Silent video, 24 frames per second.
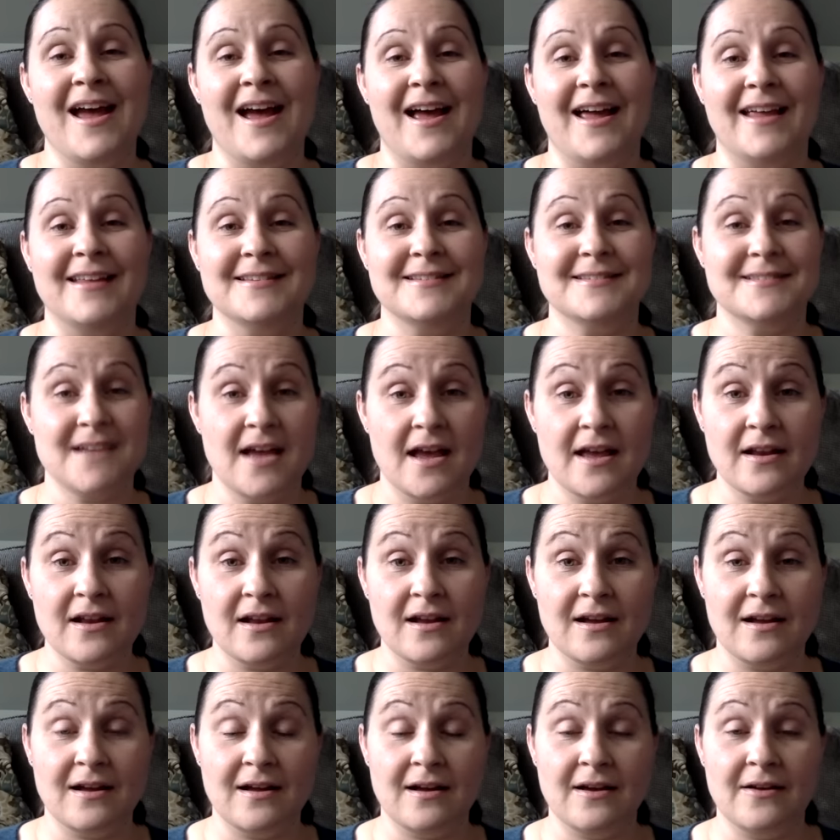Instead
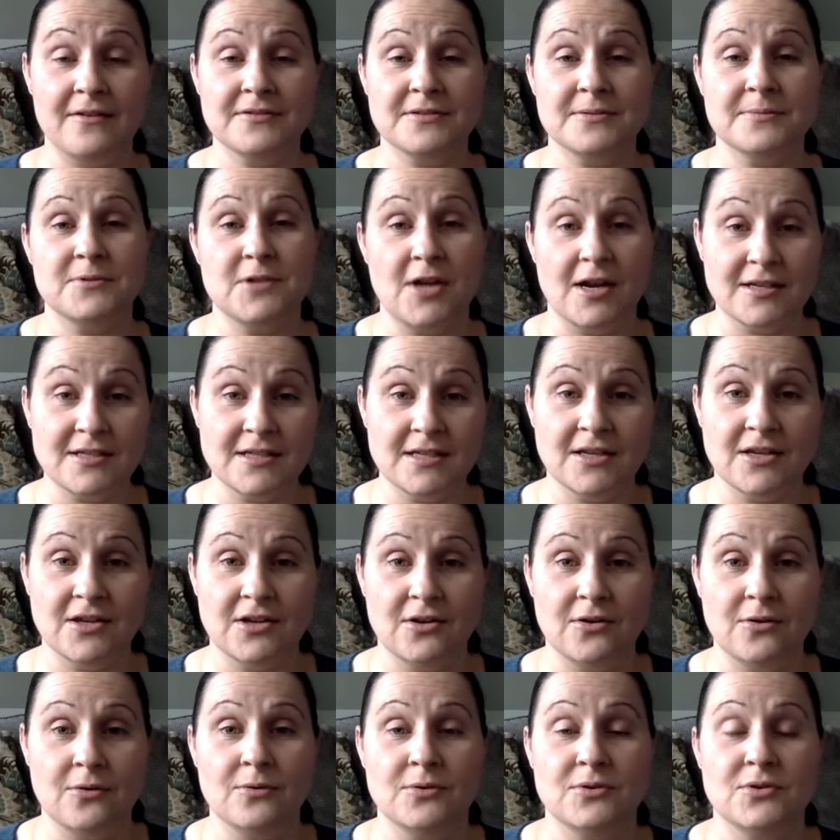of subjecting
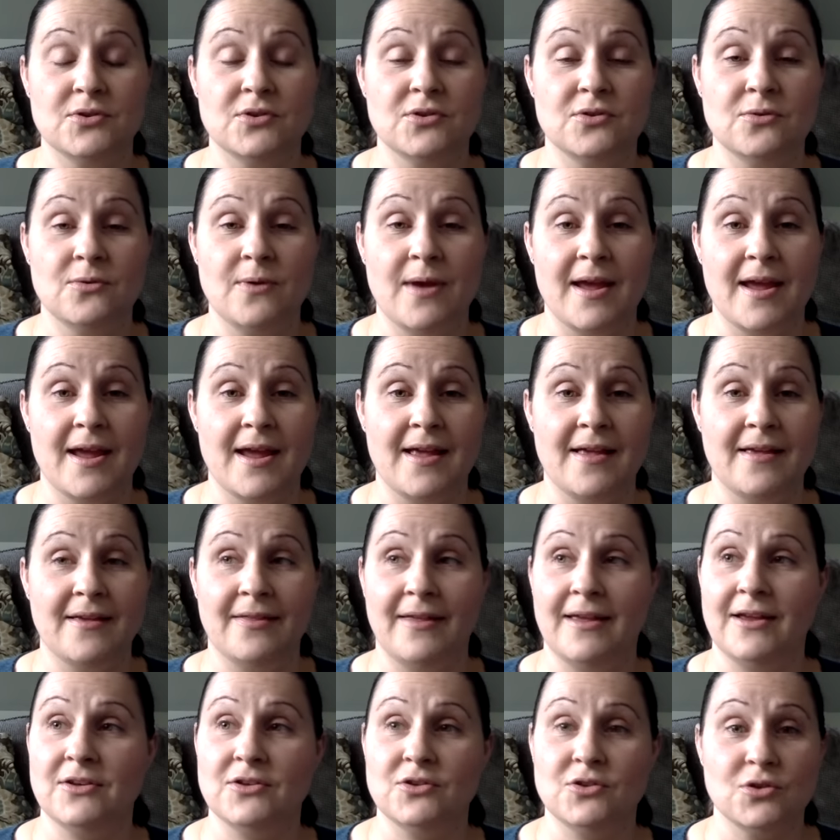you to a
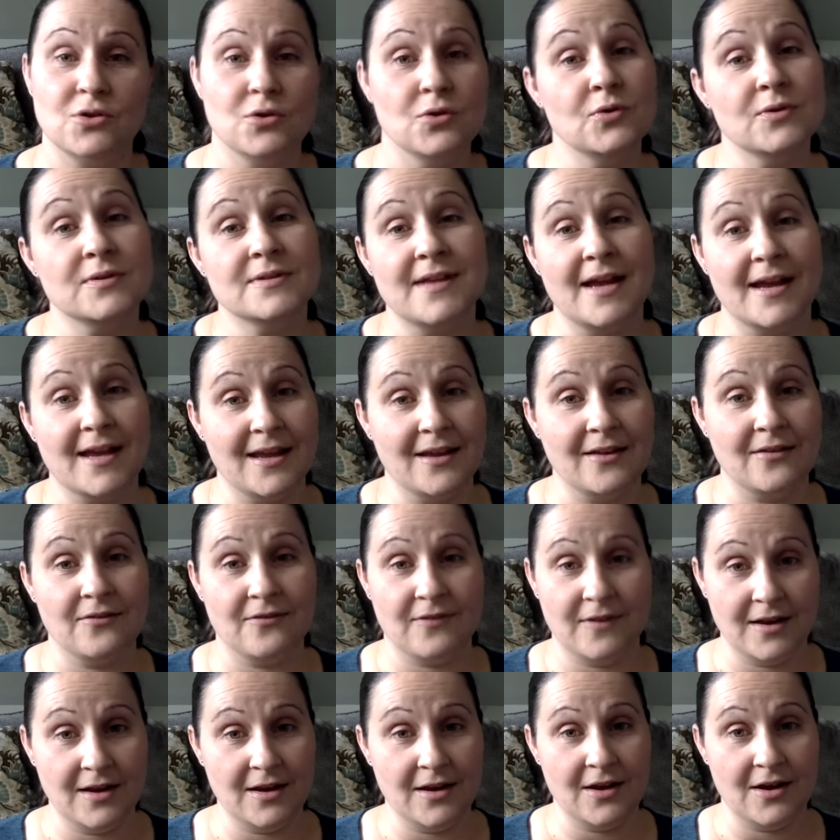like 2-second
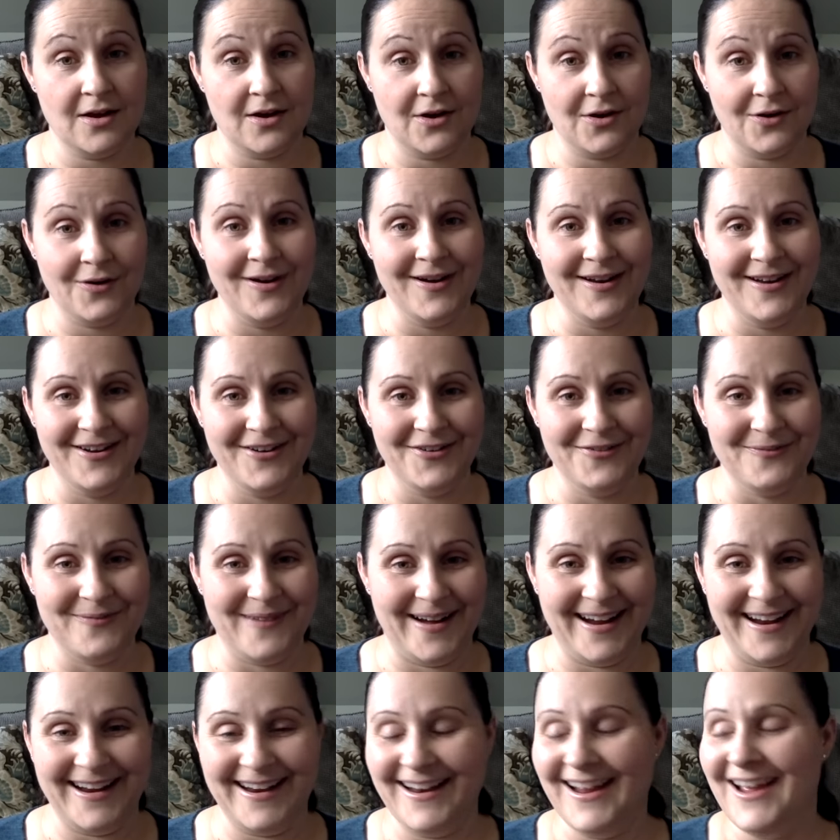video of
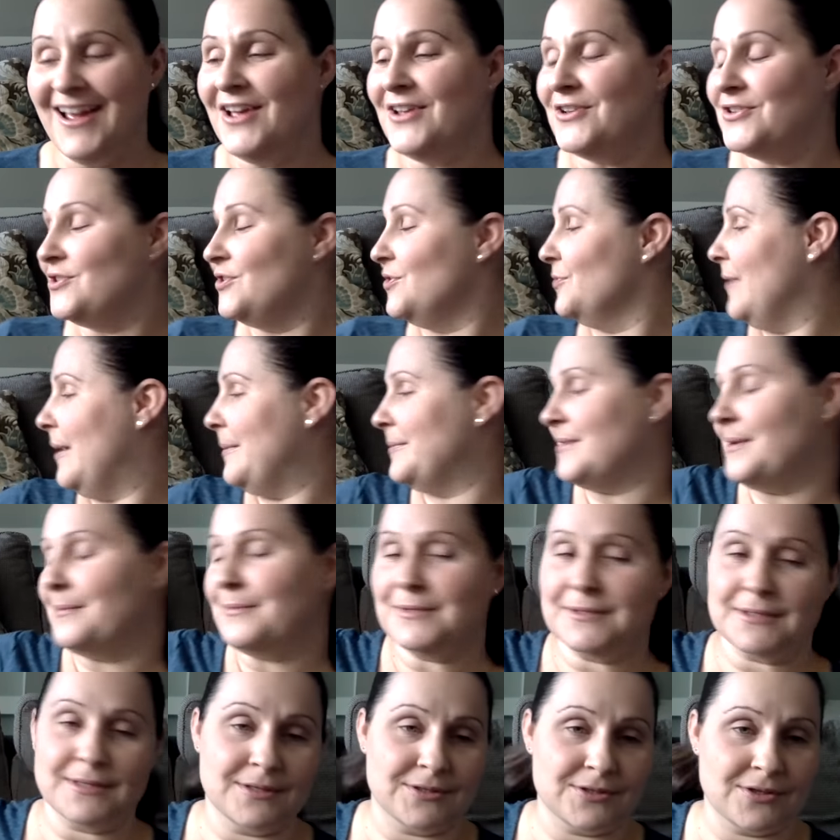my 2 whips, I'm
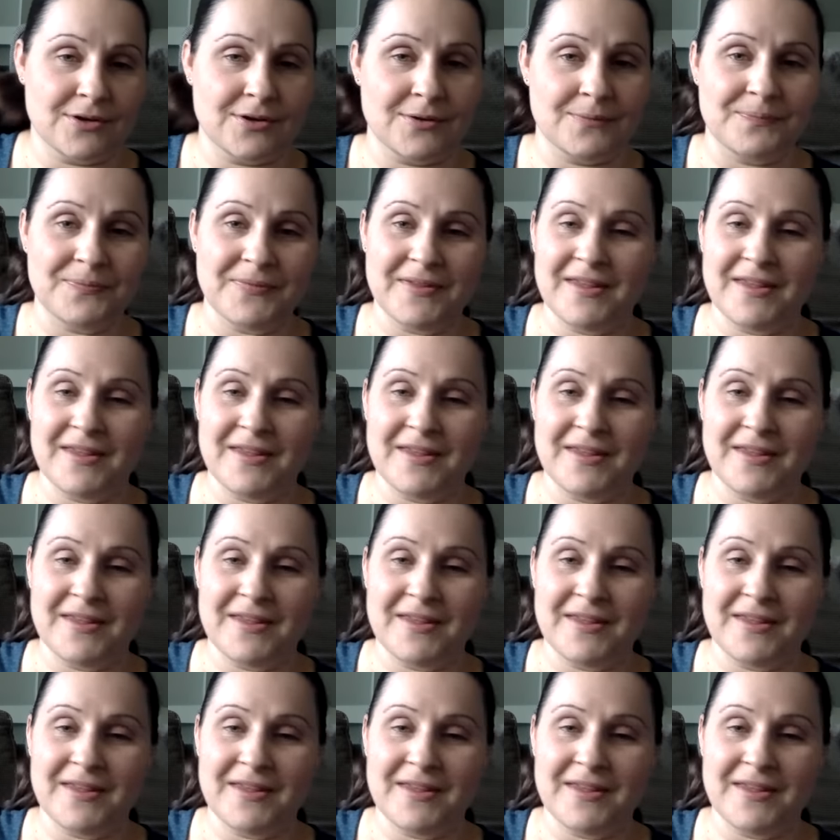just going to show you.